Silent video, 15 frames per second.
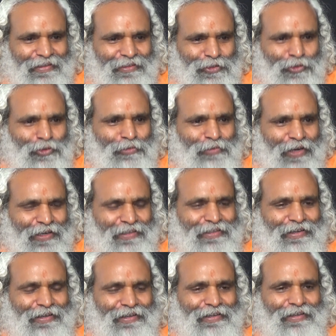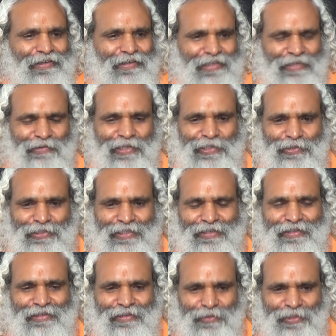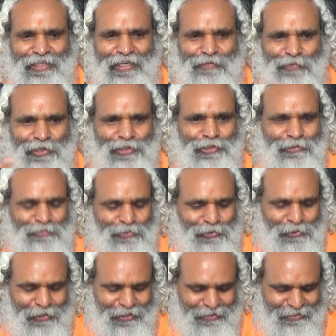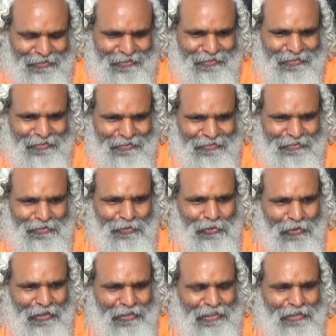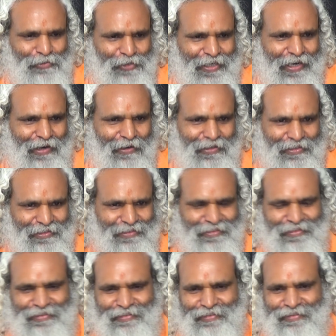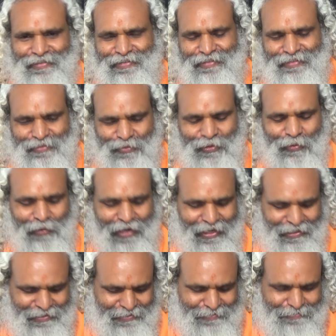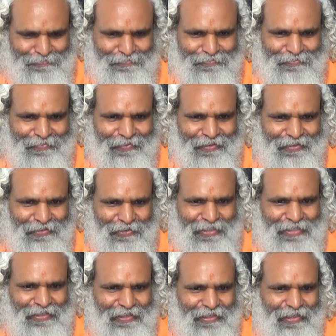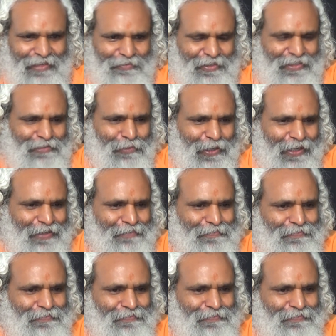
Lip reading: So, who brought the revolution with reference to food? So, who contributed a lot to the world? So, yesterday he left his body.